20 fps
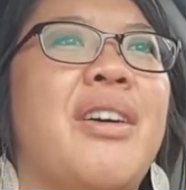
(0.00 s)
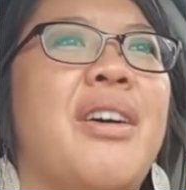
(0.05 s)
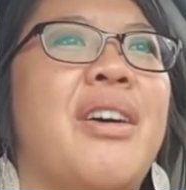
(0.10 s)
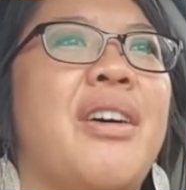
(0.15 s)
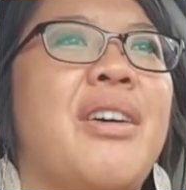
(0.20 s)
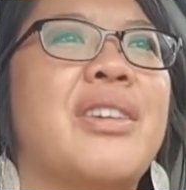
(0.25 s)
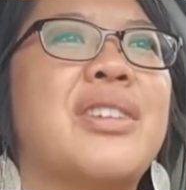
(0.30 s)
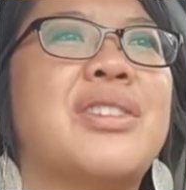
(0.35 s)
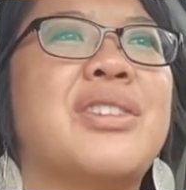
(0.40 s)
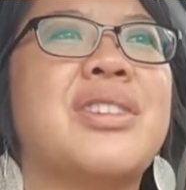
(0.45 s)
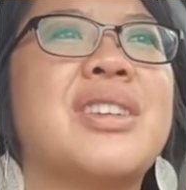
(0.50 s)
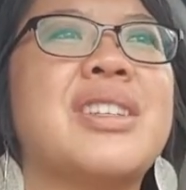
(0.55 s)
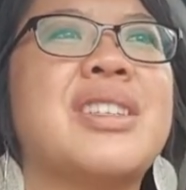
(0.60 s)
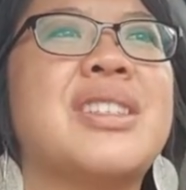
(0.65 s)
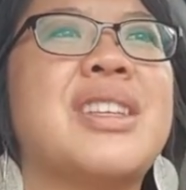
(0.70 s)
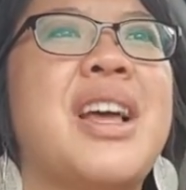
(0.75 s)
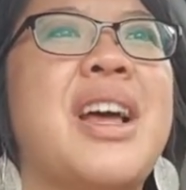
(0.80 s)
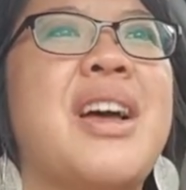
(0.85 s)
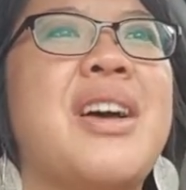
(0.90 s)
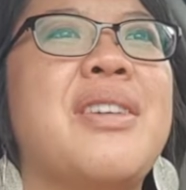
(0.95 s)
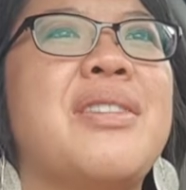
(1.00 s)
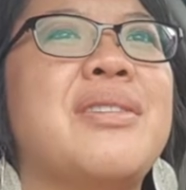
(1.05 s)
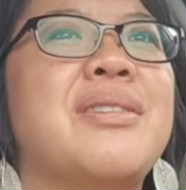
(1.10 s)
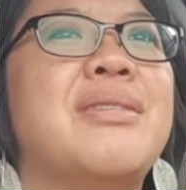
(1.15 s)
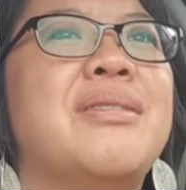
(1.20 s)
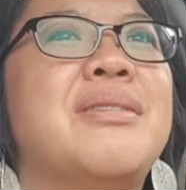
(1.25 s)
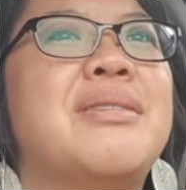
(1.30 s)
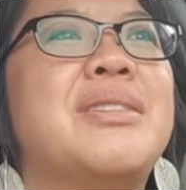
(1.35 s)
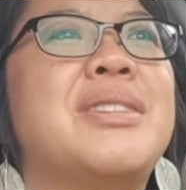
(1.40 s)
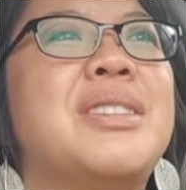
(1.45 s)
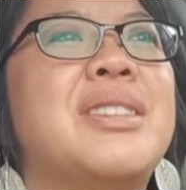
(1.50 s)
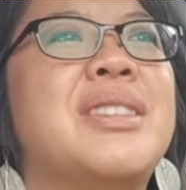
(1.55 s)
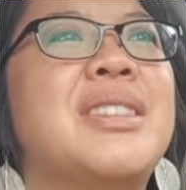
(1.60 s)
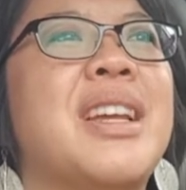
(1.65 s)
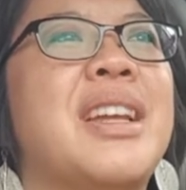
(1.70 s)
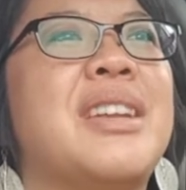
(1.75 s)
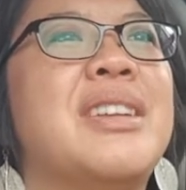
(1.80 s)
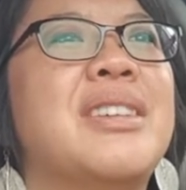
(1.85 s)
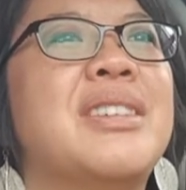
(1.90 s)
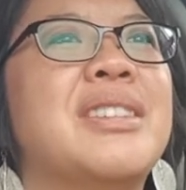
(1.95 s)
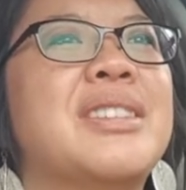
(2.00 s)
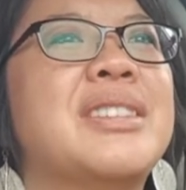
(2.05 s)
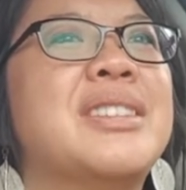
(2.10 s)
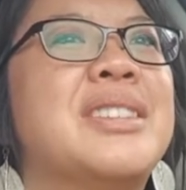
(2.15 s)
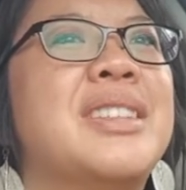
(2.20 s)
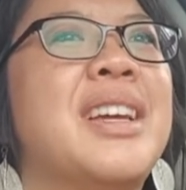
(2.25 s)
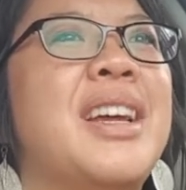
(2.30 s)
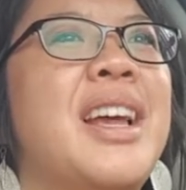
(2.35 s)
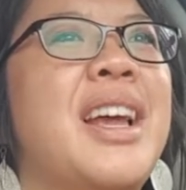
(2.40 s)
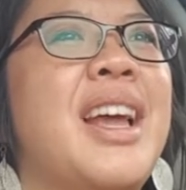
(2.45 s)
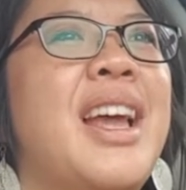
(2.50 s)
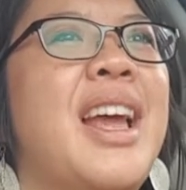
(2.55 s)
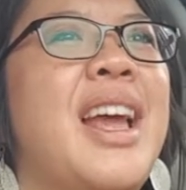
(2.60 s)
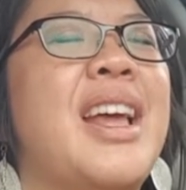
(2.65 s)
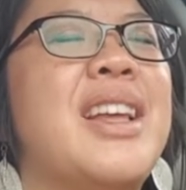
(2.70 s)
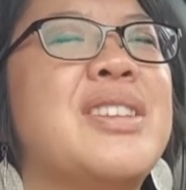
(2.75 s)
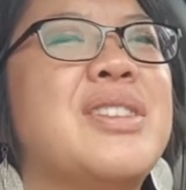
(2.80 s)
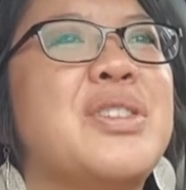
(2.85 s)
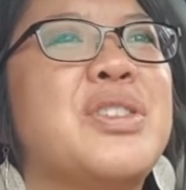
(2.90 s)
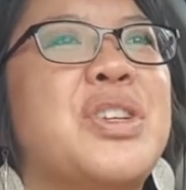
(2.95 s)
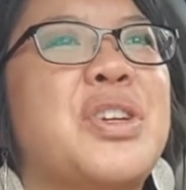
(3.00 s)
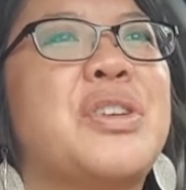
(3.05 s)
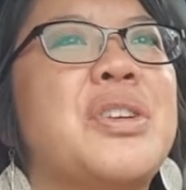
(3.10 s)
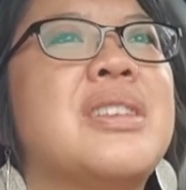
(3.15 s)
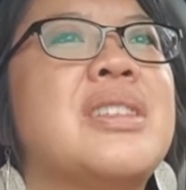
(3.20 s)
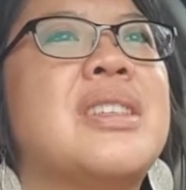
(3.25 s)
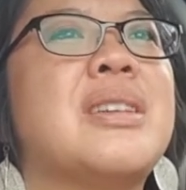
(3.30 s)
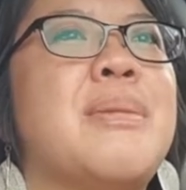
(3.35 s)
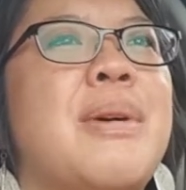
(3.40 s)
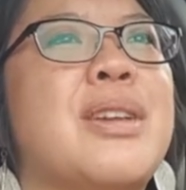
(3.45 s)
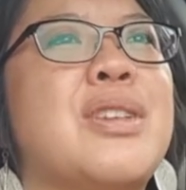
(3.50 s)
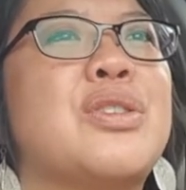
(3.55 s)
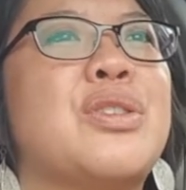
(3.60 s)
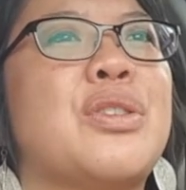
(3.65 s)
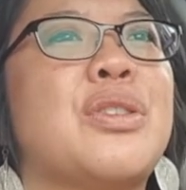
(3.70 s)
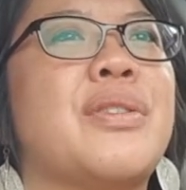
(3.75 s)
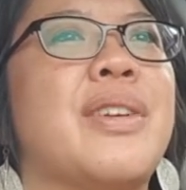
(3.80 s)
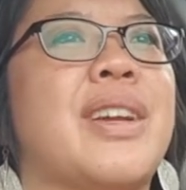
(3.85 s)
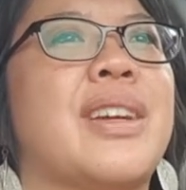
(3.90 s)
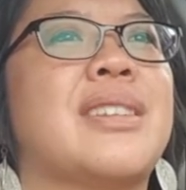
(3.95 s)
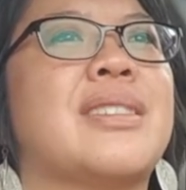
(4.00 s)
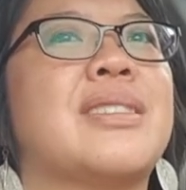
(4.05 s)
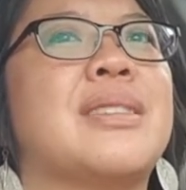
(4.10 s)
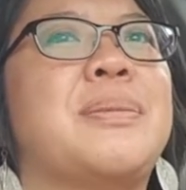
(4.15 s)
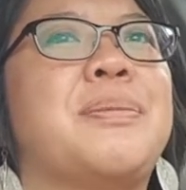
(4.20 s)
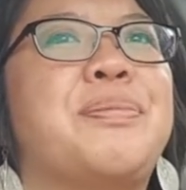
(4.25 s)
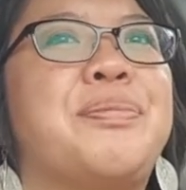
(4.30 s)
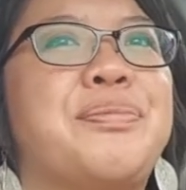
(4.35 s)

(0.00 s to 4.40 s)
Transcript: ultrasound signals, and so she couldn't see my cervix,